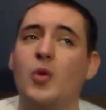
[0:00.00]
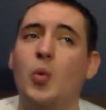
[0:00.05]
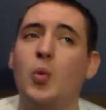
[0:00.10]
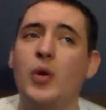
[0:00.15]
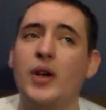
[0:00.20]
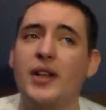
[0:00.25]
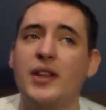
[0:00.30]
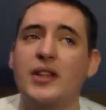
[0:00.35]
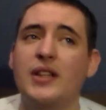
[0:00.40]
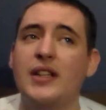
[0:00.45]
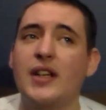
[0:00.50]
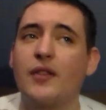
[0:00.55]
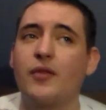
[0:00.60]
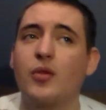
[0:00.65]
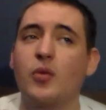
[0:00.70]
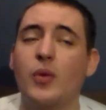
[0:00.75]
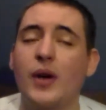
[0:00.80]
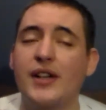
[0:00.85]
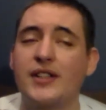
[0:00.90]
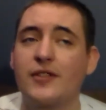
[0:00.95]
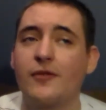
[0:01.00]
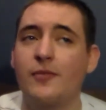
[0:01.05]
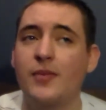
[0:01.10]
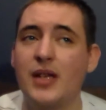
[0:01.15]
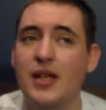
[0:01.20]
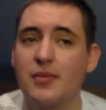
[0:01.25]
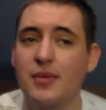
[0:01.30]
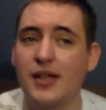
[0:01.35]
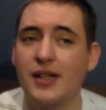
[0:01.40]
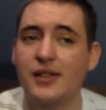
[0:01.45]
With the different weights of
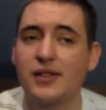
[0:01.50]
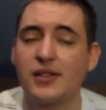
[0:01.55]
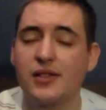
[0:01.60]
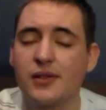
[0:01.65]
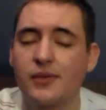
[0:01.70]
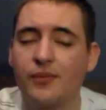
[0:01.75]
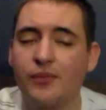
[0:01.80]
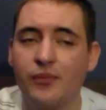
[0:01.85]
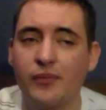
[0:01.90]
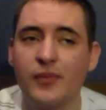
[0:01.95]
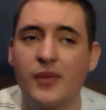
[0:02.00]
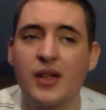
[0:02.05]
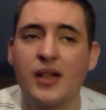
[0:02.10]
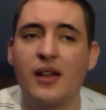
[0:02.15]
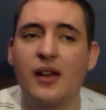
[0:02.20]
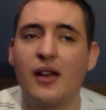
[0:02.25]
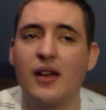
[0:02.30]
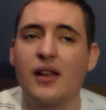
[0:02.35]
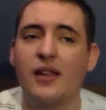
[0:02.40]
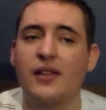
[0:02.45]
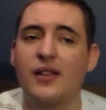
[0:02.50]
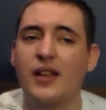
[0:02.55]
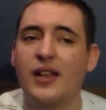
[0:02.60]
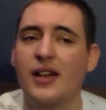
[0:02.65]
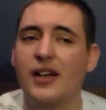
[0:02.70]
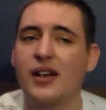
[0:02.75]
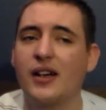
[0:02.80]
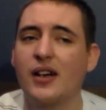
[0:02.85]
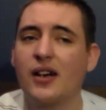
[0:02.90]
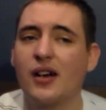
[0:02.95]
BBs,
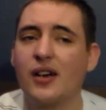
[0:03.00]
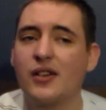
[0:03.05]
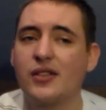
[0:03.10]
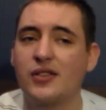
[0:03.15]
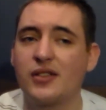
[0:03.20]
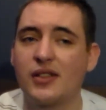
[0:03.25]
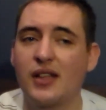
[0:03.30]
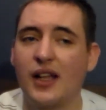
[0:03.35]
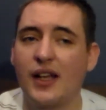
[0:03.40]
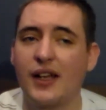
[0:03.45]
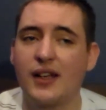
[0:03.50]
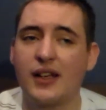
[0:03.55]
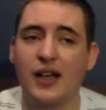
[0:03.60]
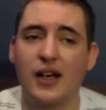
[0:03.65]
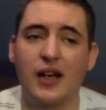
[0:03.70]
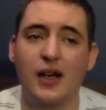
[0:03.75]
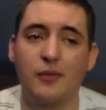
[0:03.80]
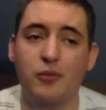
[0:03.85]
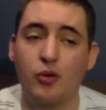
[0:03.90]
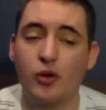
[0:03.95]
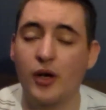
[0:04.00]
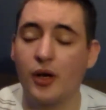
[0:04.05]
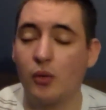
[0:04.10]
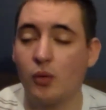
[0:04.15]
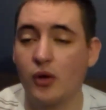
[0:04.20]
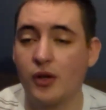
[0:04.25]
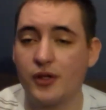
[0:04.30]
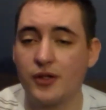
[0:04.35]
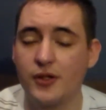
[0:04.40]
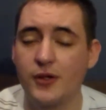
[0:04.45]
there's like a
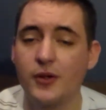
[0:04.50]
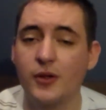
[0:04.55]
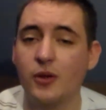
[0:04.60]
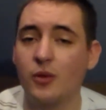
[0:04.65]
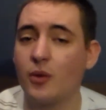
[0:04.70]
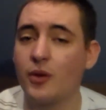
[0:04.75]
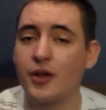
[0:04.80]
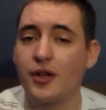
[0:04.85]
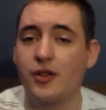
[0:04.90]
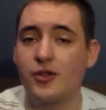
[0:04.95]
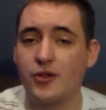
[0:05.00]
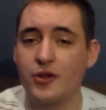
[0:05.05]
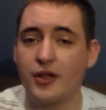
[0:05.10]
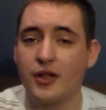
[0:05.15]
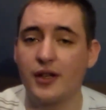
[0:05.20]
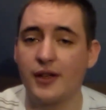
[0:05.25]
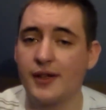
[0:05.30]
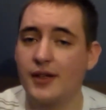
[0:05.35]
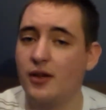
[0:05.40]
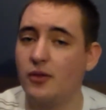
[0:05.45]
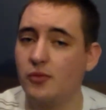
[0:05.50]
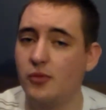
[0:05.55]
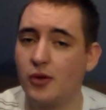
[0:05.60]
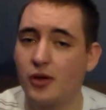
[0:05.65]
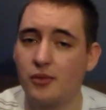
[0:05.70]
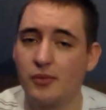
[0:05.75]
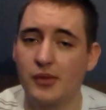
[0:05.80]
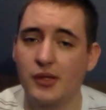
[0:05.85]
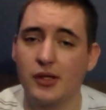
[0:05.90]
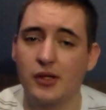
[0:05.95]
.12, which you can get at
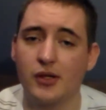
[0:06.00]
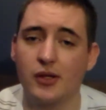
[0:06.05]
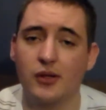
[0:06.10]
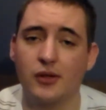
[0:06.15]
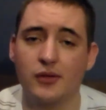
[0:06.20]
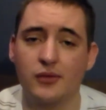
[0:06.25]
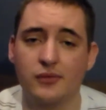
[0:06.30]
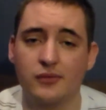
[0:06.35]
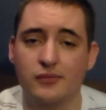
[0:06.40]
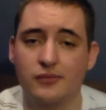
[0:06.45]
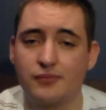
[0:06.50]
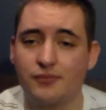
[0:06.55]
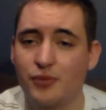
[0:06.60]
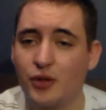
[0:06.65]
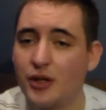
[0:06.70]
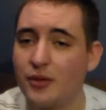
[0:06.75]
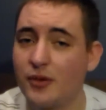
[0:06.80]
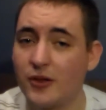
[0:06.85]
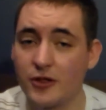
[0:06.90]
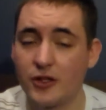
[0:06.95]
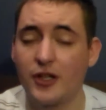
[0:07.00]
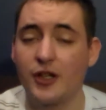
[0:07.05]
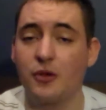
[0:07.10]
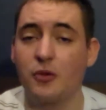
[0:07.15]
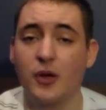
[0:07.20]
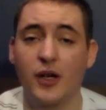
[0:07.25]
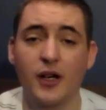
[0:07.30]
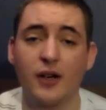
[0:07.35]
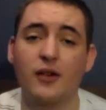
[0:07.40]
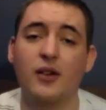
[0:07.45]
Walmart, pretty much
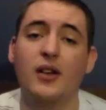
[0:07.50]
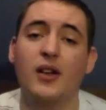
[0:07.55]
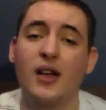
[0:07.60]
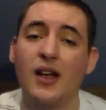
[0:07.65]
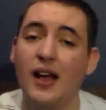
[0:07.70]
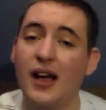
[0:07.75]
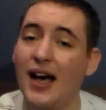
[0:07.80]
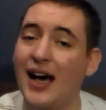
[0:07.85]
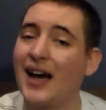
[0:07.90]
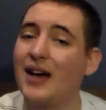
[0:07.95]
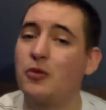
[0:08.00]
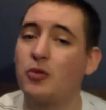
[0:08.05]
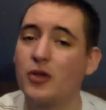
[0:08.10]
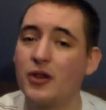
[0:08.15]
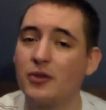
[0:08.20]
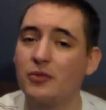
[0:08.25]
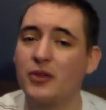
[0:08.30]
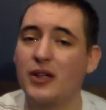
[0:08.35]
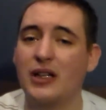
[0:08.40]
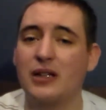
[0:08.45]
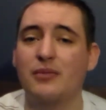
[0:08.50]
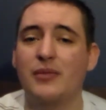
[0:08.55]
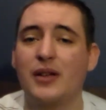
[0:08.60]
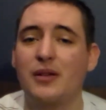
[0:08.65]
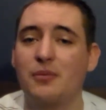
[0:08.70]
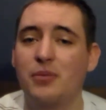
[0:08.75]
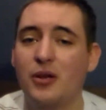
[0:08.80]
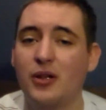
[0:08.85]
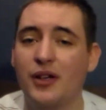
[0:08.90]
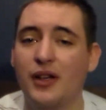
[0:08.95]
anywhere. I wouldn't
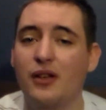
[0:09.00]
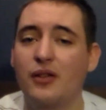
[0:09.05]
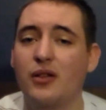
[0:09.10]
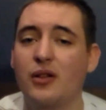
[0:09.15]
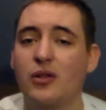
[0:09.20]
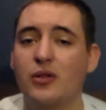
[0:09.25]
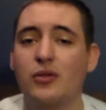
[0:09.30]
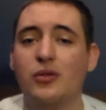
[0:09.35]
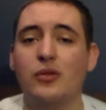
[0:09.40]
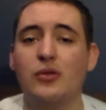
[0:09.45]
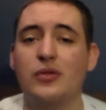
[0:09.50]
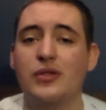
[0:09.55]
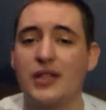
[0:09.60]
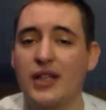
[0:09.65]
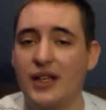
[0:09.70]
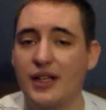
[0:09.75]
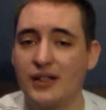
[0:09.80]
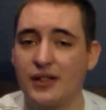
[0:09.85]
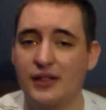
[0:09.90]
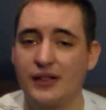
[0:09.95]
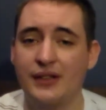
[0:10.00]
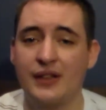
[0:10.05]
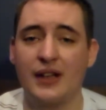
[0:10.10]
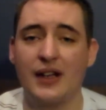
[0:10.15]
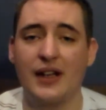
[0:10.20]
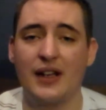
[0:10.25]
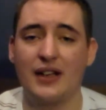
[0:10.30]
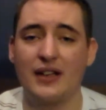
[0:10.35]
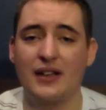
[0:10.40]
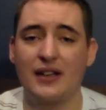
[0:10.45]
recommend putting those in
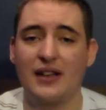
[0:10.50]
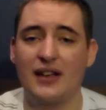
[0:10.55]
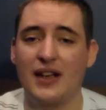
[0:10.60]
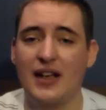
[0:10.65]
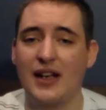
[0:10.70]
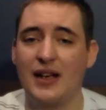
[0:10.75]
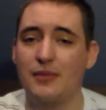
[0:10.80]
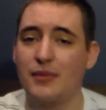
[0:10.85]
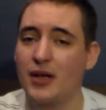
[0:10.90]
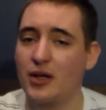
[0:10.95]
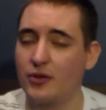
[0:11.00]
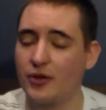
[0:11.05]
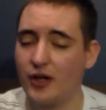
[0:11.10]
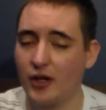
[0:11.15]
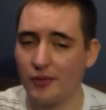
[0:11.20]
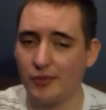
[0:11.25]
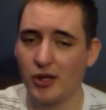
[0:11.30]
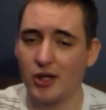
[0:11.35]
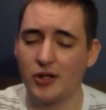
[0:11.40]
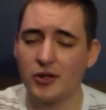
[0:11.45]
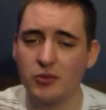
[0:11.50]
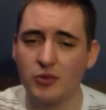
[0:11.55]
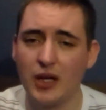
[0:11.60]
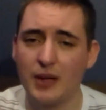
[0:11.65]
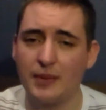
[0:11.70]
a metal gearbox